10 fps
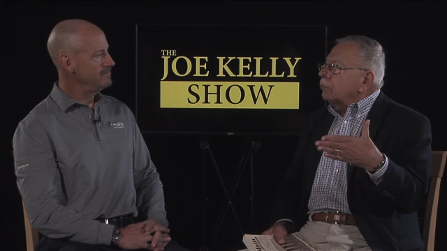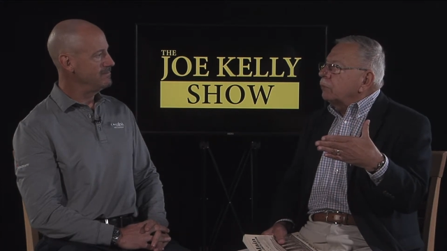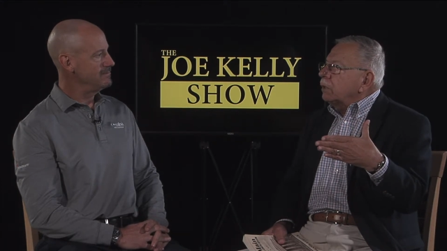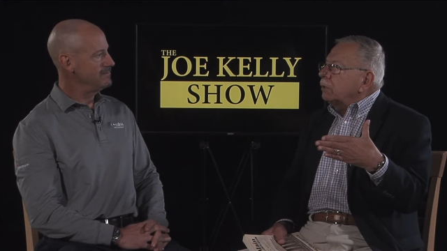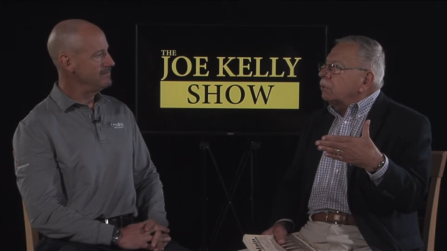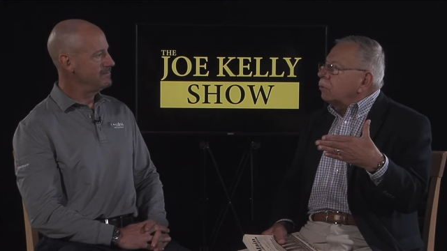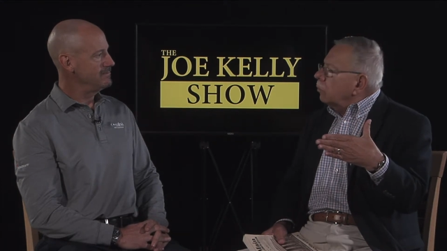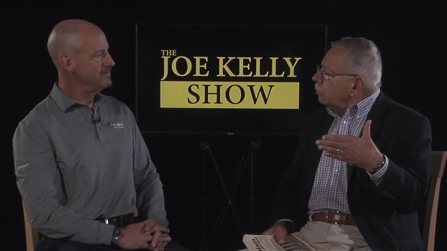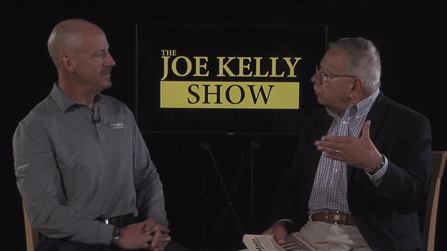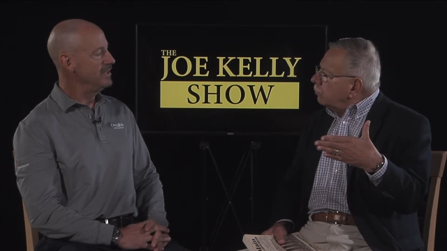Speaker 1: is that
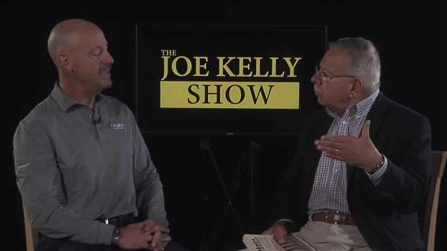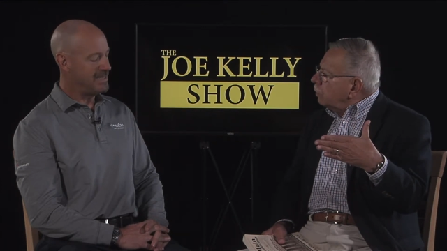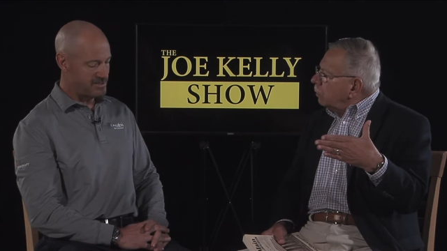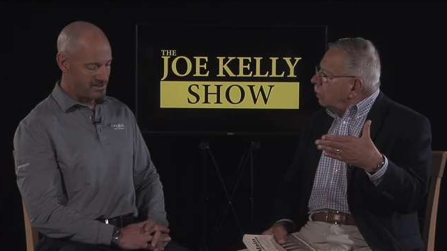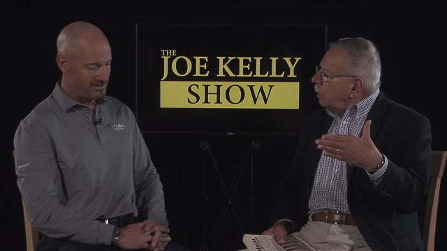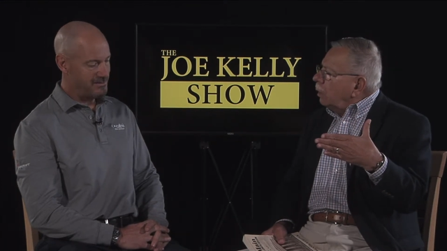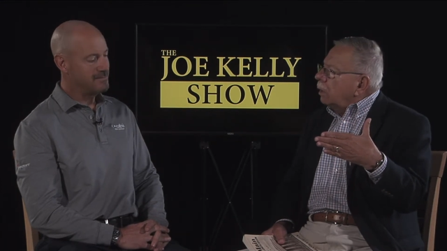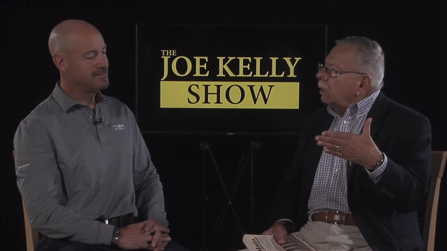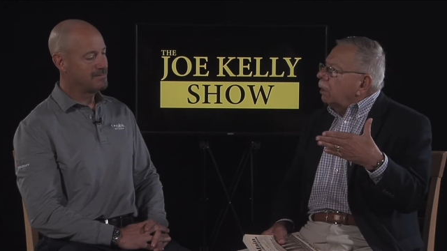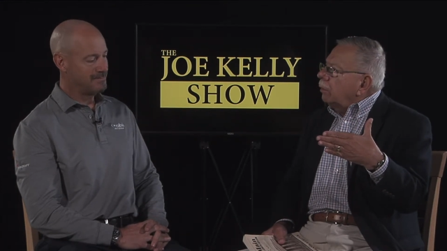York Street? Yes.
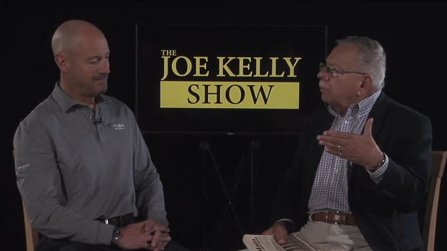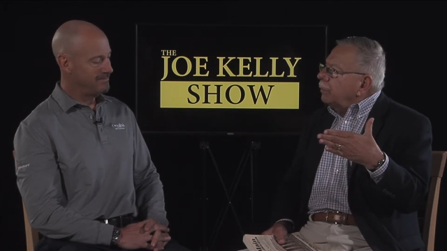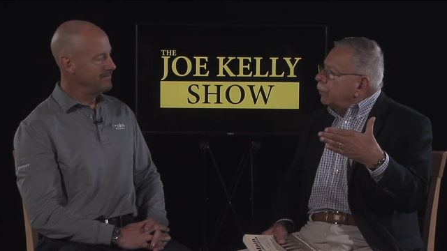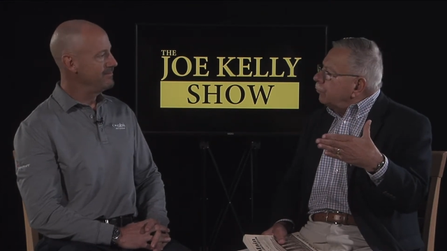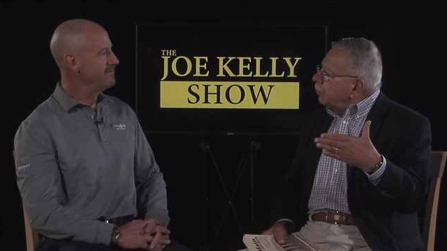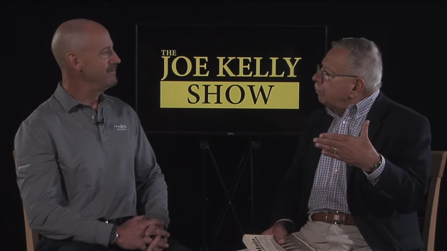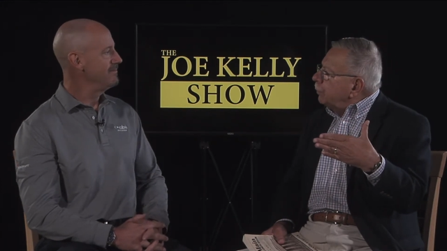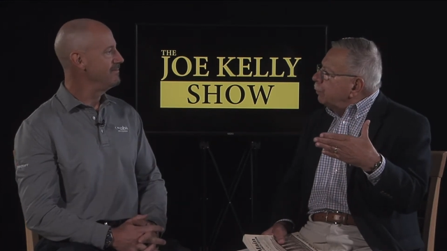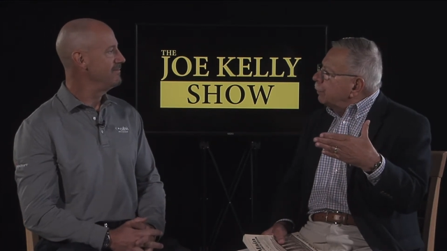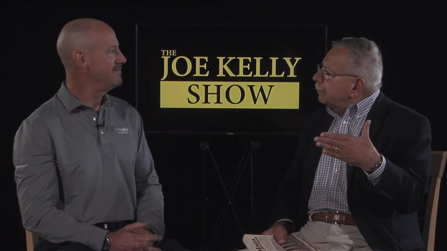Uh, there's a
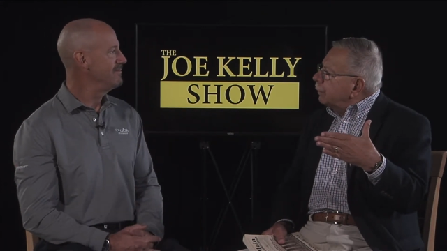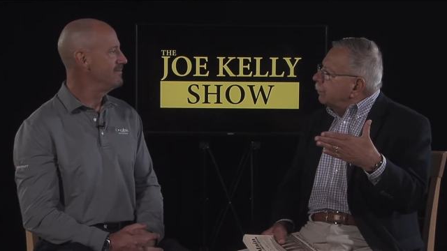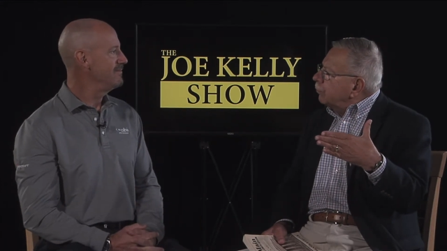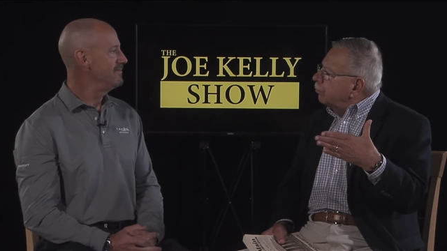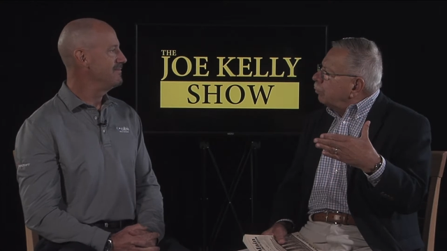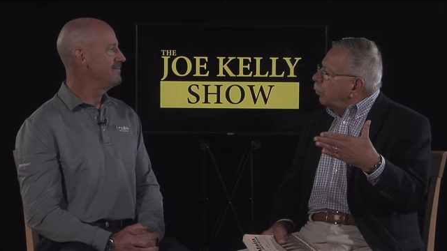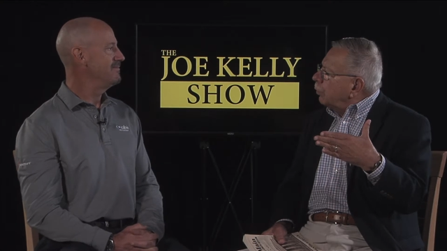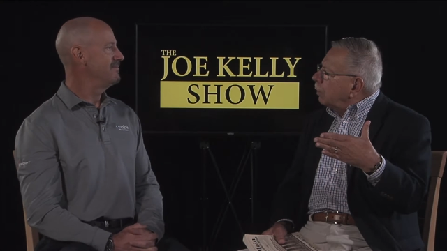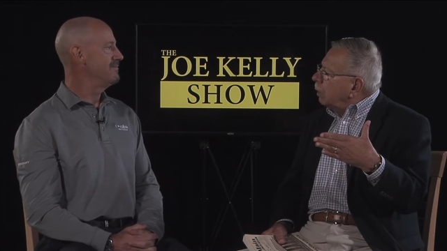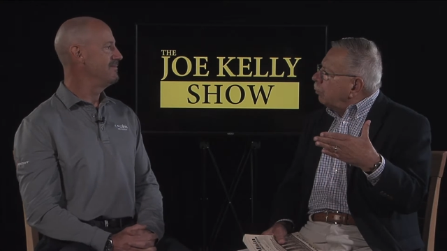building there that's
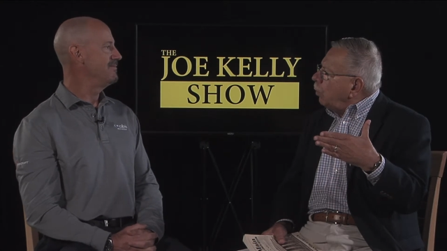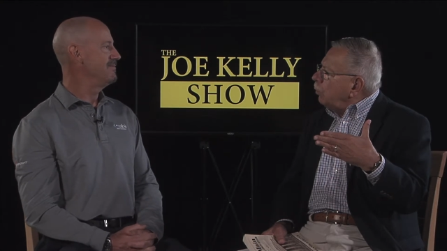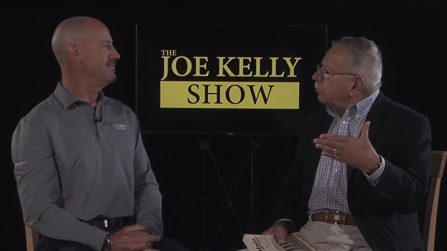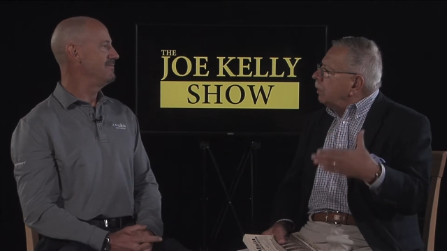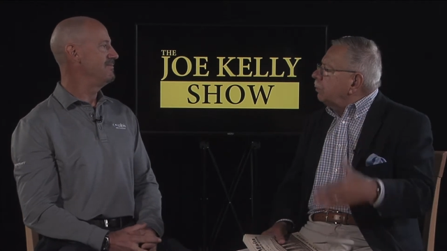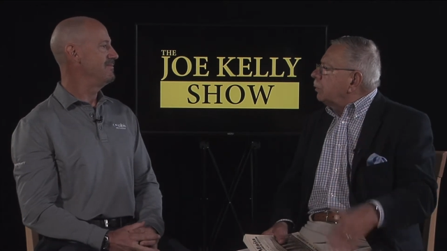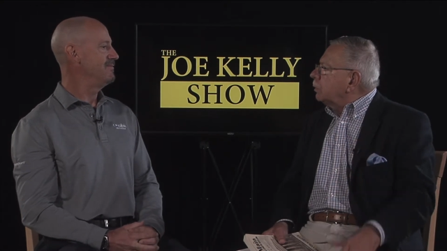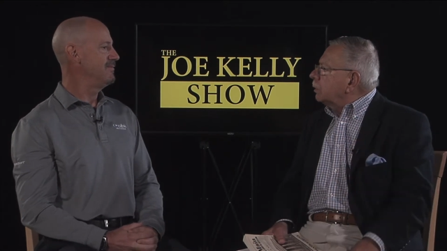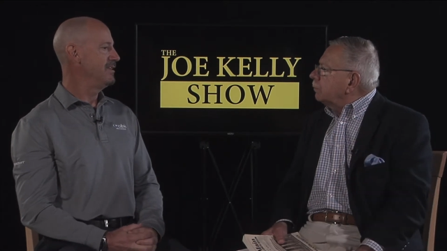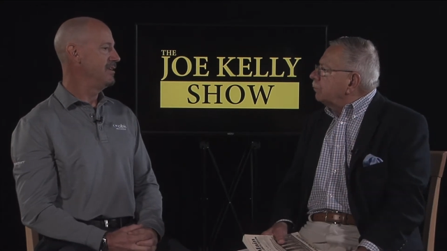boarded up. What was that
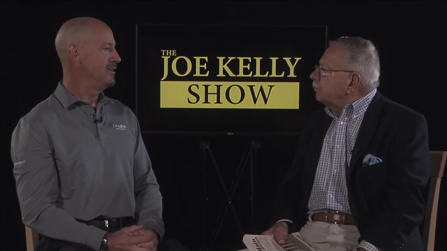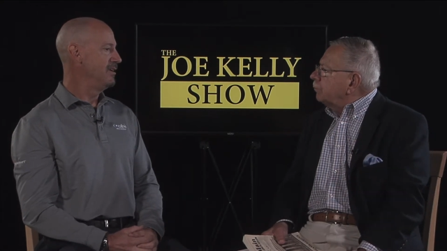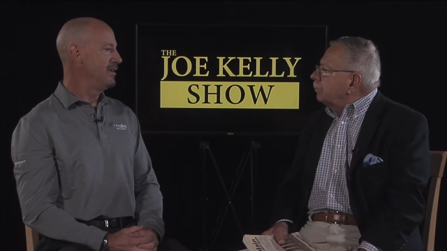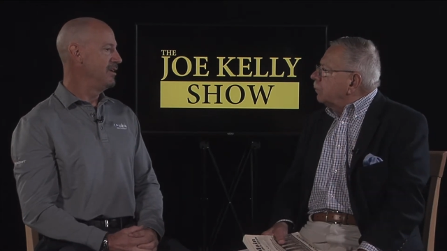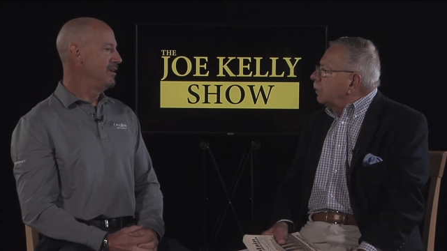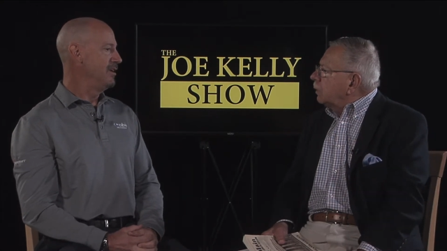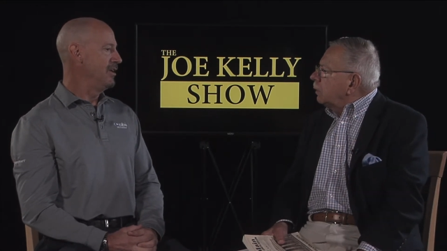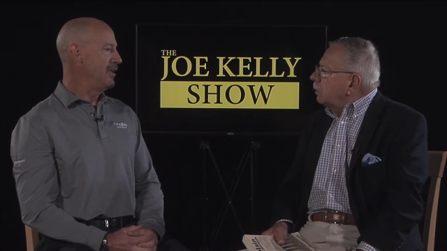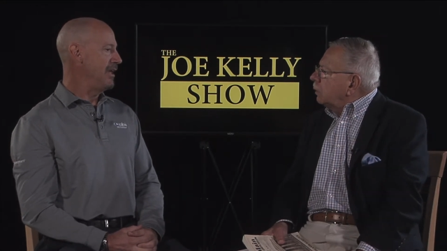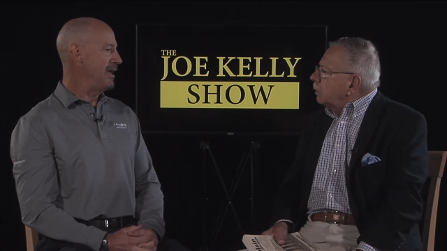building?
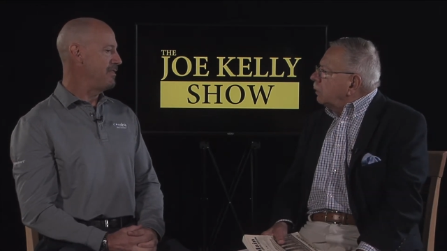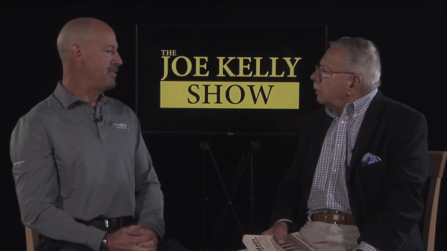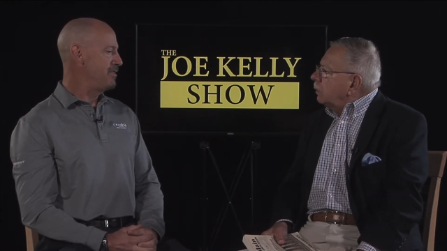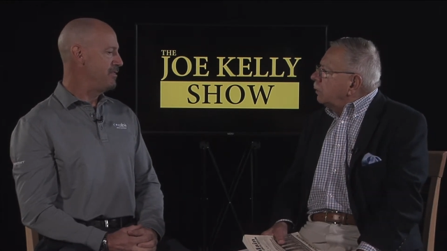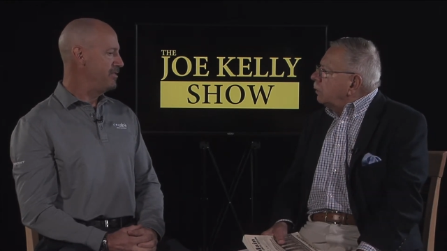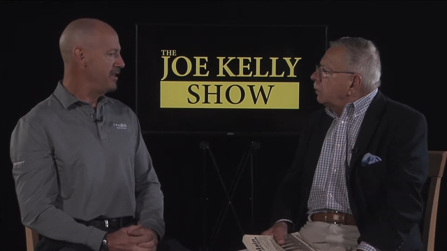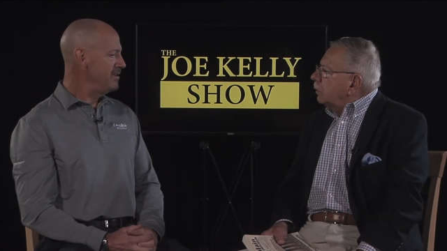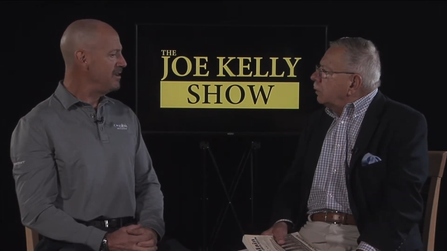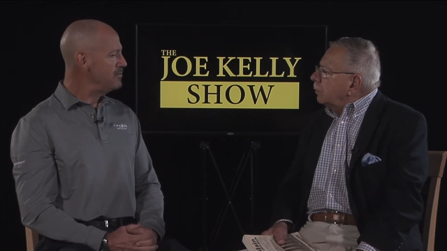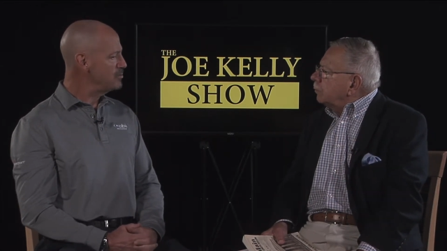
Speaker 2: I think
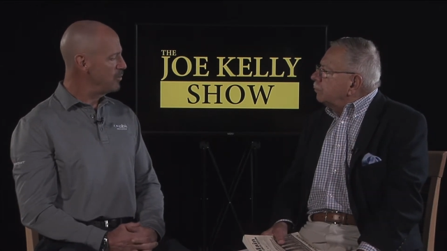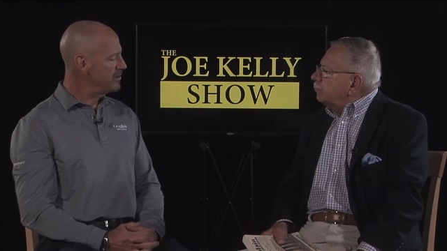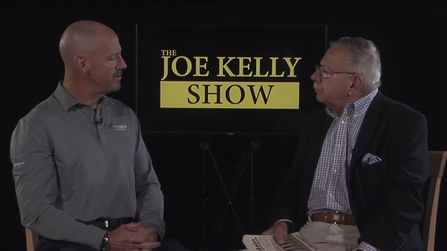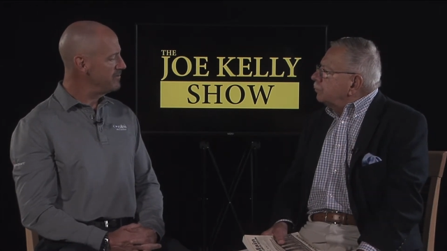that was one of the